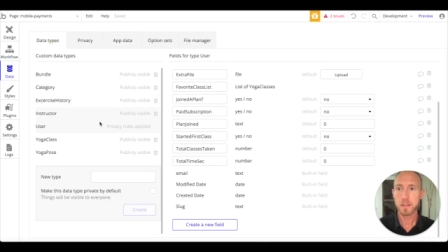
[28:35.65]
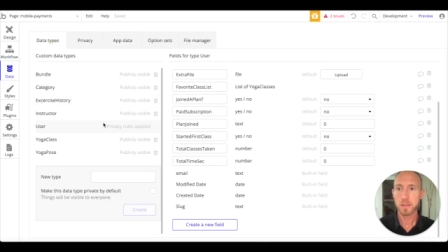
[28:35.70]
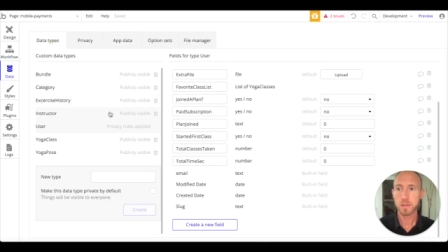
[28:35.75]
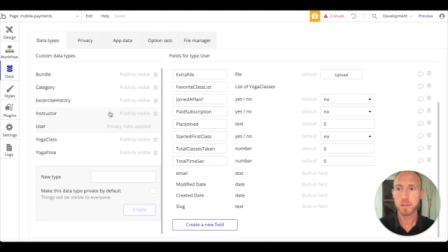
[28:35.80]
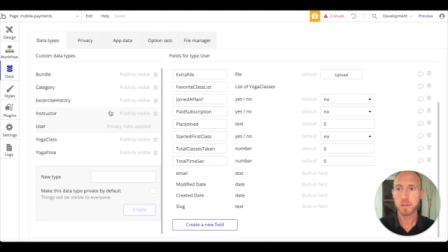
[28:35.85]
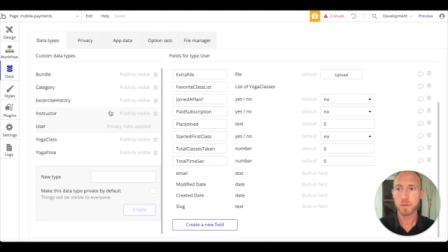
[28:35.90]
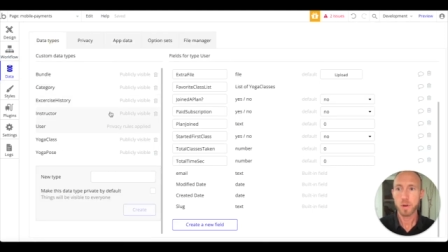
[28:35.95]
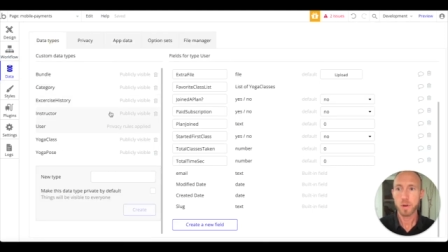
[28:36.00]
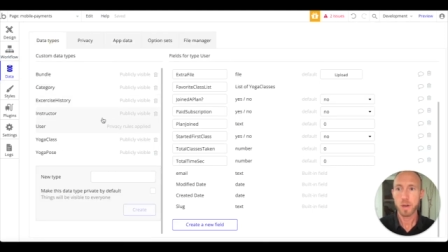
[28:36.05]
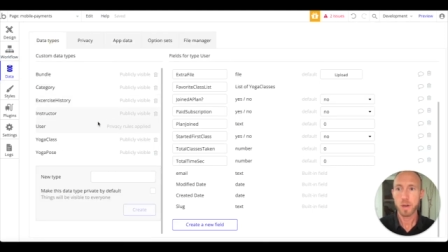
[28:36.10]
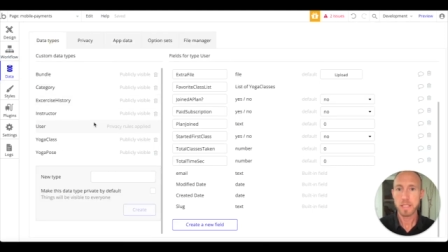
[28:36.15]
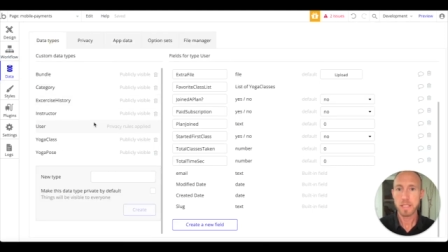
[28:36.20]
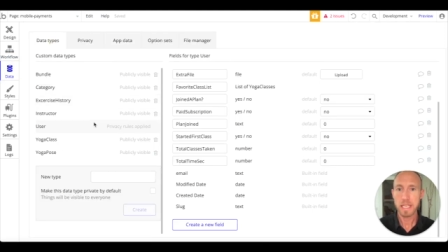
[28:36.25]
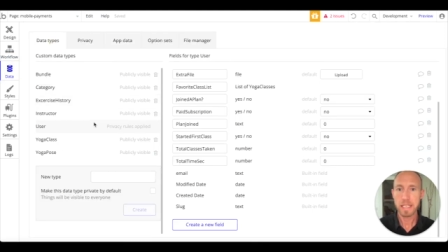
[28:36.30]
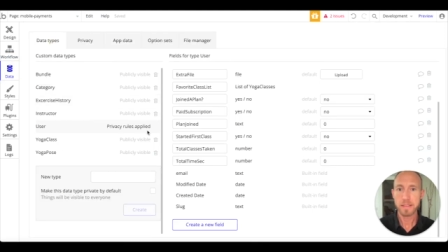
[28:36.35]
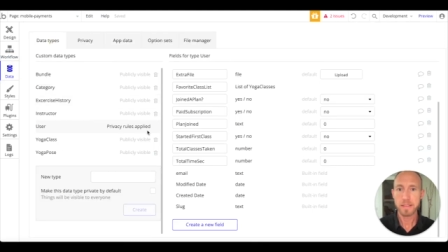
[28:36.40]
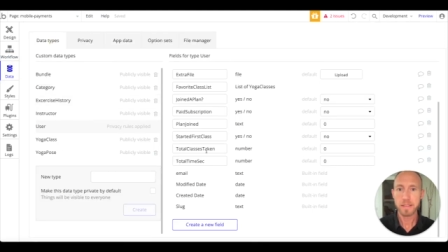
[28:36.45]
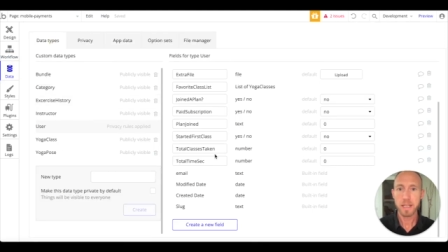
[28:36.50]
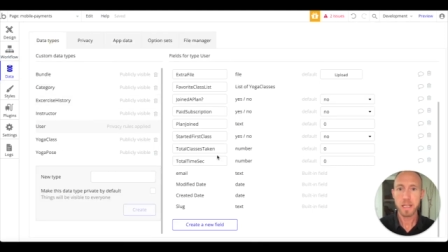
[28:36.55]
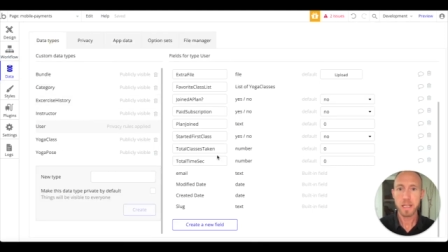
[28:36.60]
to our
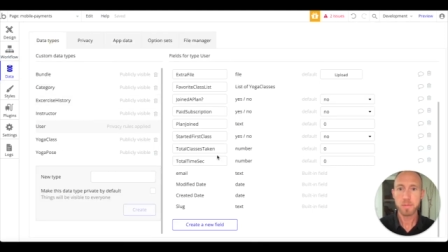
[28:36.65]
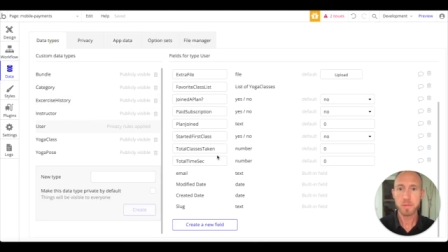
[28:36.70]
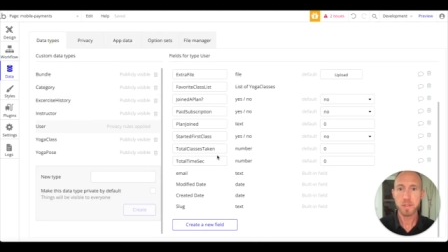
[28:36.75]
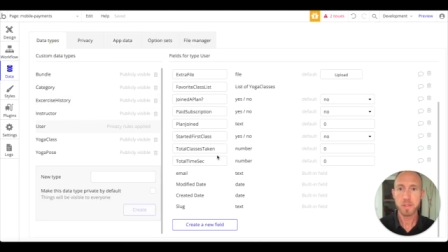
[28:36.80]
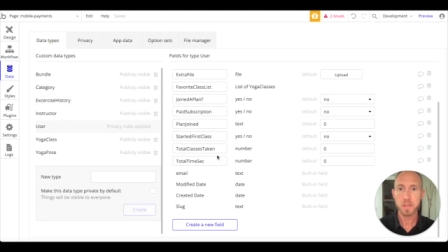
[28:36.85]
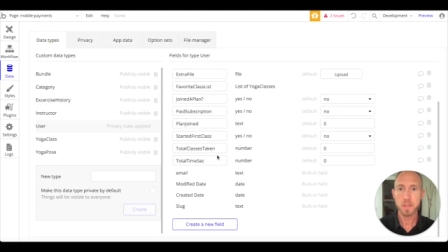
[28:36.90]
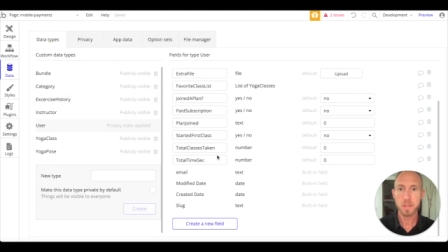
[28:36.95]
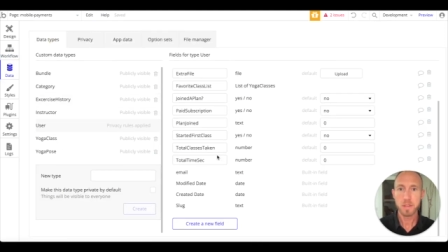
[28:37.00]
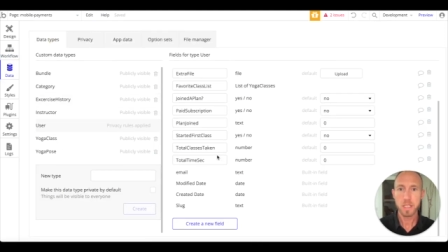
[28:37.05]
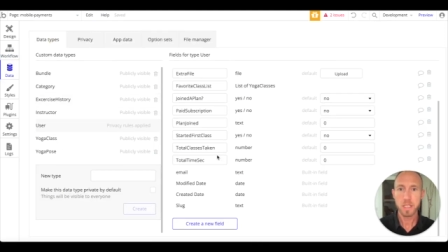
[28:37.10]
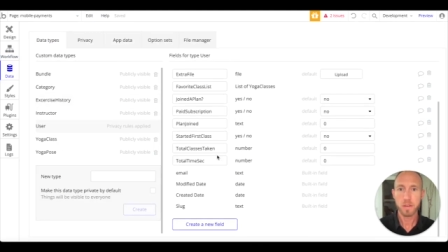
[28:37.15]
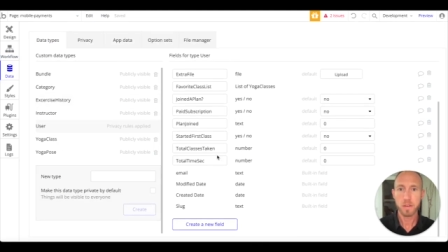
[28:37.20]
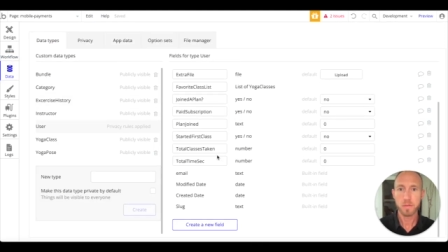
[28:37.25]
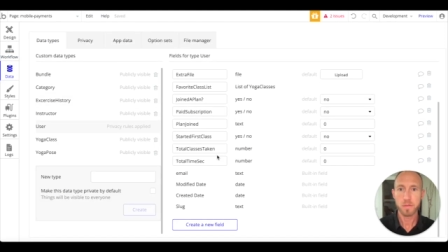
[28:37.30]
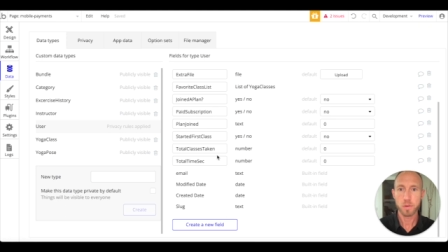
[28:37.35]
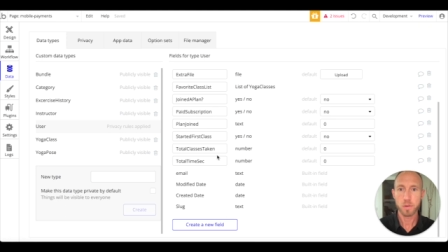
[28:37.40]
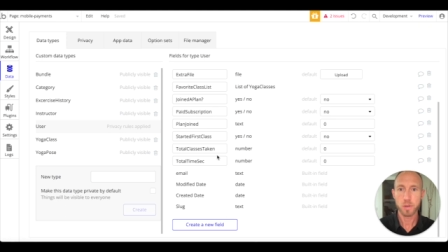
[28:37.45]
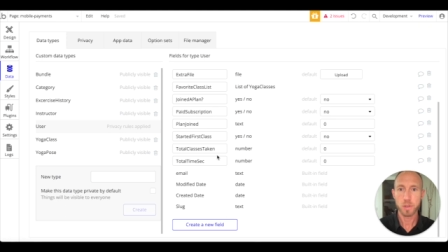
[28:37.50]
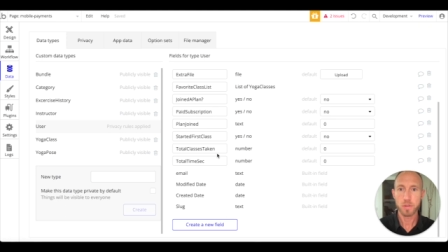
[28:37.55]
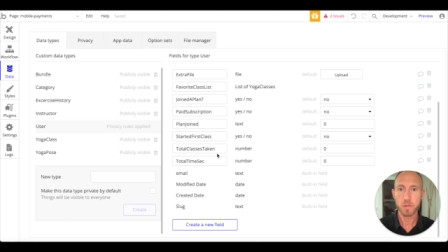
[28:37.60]
data types here
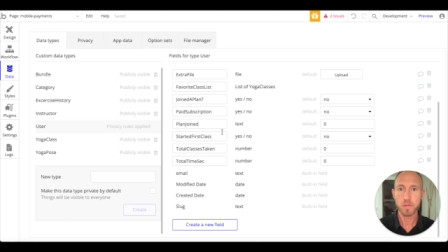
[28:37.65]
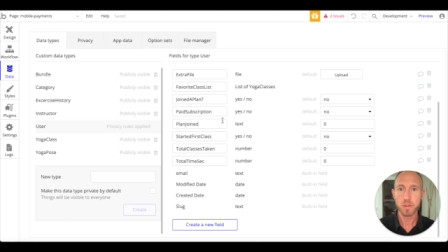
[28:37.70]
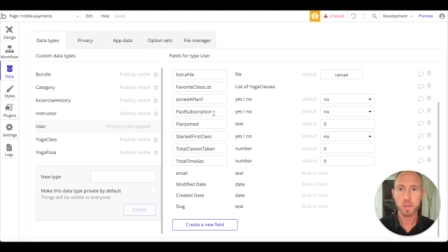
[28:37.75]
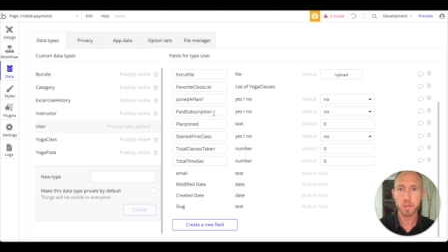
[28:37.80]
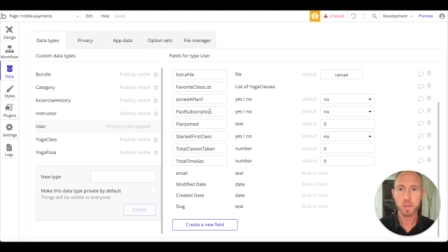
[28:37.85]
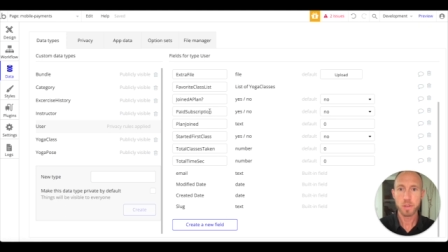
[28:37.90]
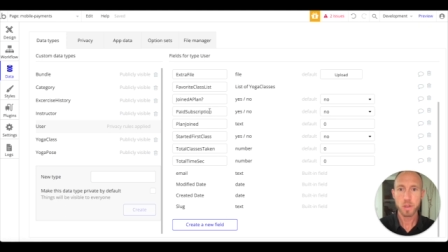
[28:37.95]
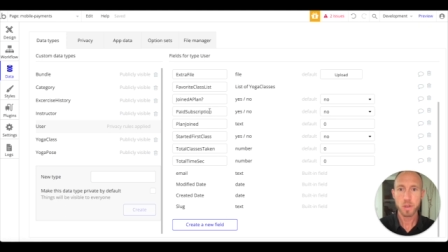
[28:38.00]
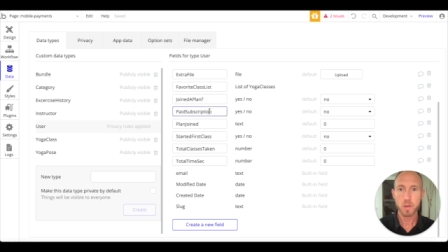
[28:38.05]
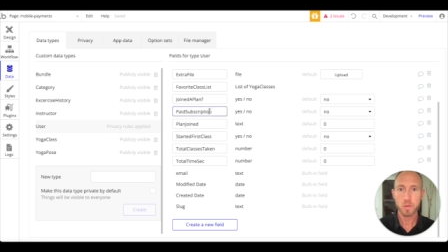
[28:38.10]
for user.